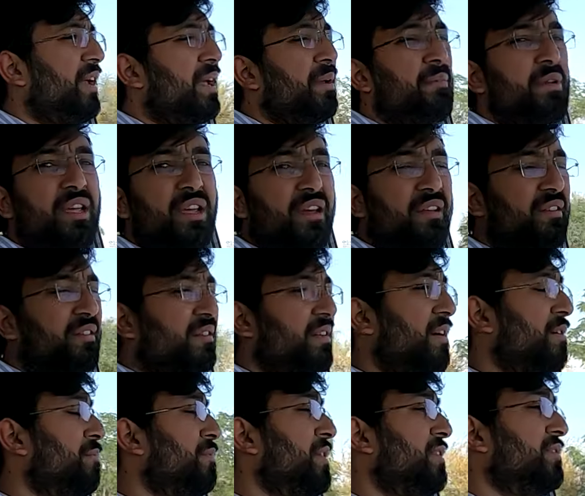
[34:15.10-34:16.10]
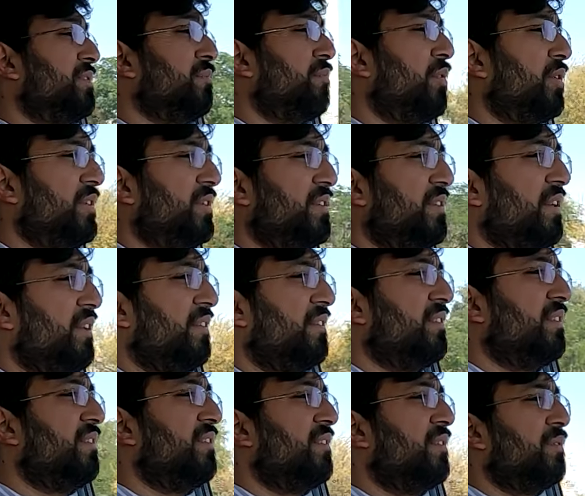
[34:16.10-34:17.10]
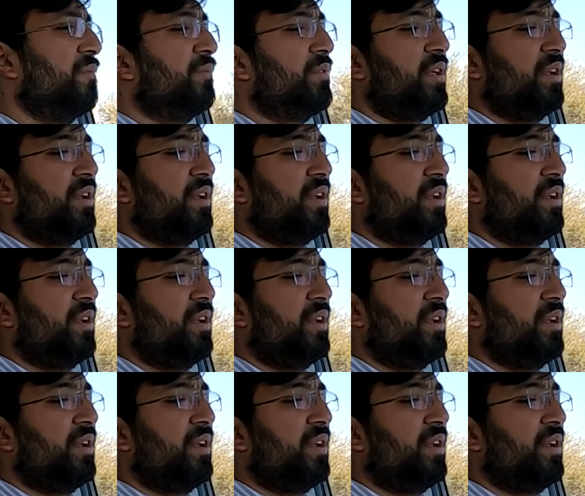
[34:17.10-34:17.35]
ABS, tire pressure monitoring system.